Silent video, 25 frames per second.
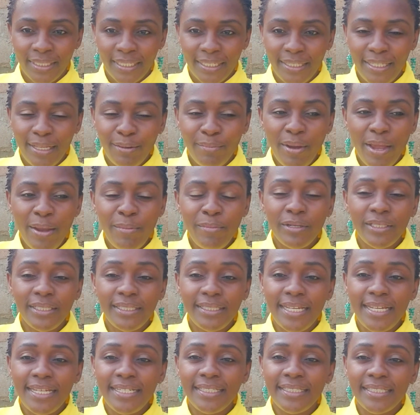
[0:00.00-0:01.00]
The Bible
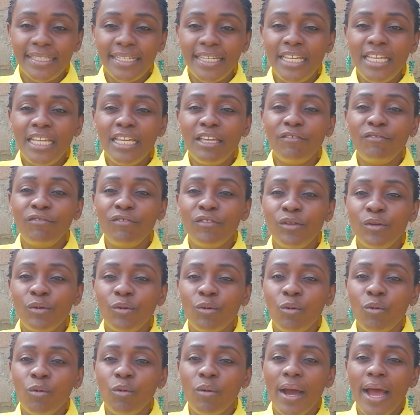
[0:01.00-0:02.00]
says, if you
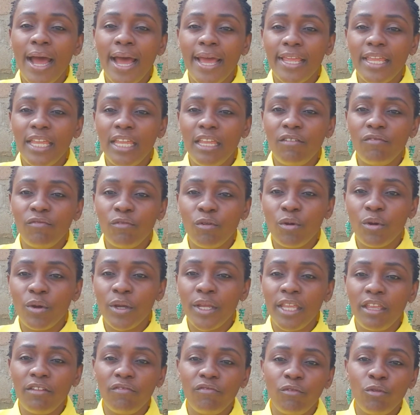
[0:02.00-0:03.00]
who are evil
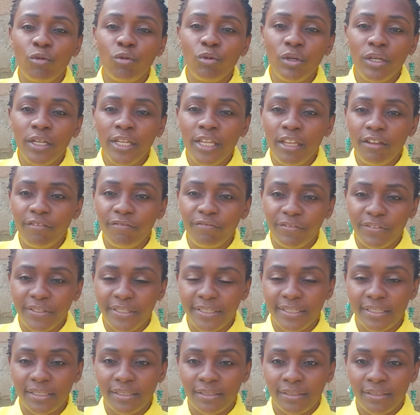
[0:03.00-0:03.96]
give good gifts